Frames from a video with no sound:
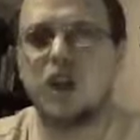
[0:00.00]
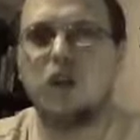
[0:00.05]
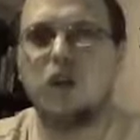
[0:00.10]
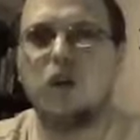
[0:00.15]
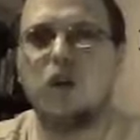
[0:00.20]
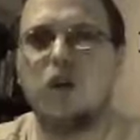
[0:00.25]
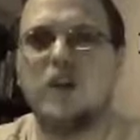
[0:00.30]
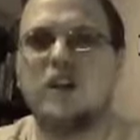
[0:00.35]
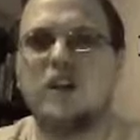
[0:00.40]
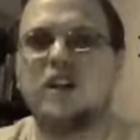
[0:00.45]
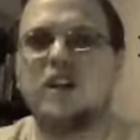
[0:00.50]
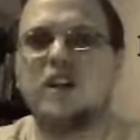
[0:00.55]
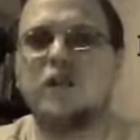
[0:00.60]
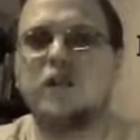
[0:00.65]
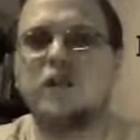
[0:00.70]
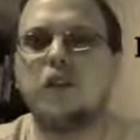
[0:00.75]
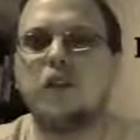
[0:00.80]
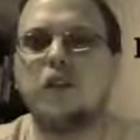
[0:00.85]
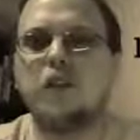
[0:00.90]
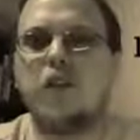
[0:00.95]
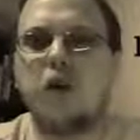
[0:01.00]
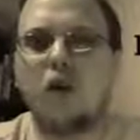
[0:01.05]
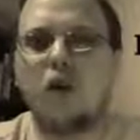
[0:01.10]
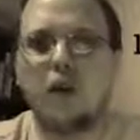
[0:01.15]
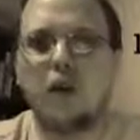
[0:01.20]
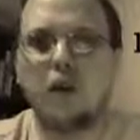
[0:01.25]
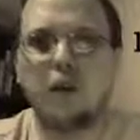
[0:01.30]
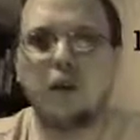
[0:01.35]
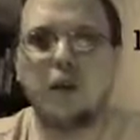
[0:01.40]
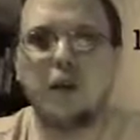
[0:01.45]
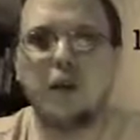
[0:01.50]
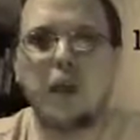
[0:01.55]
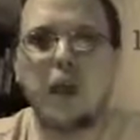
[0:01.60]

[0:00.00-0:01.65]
the wisdom of the world.